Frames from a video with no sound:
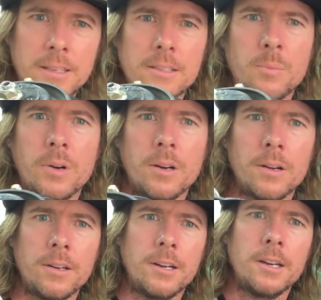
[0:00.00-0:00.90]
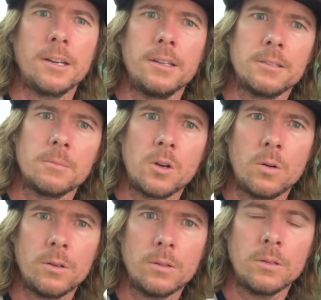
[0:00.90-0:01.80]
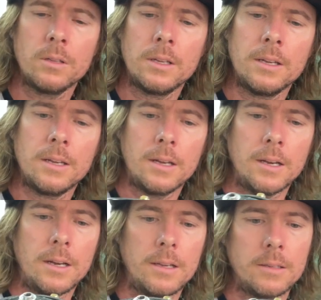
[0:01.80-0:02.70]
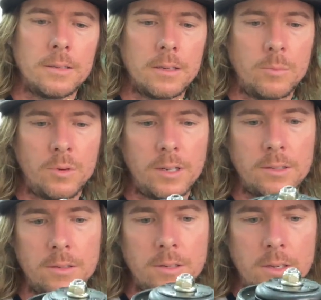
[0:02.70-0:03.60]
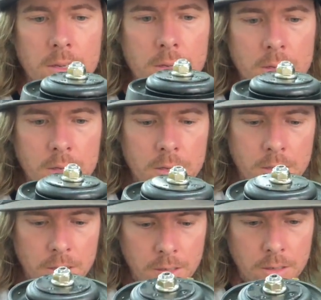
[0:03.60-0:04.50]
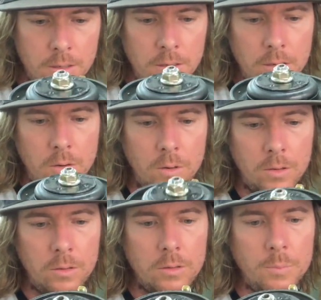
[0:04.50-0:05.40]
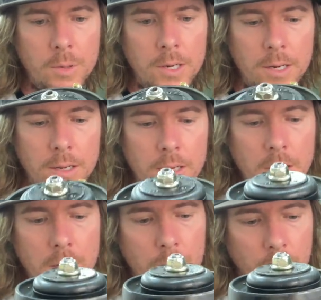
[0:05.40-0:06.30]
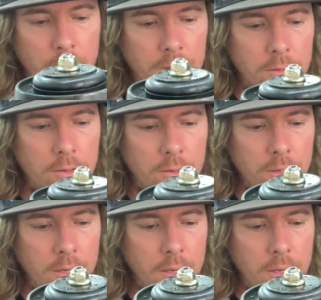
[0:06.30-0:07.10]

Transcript: these apart, you're gonna need some coil compressors. coil spring compressors.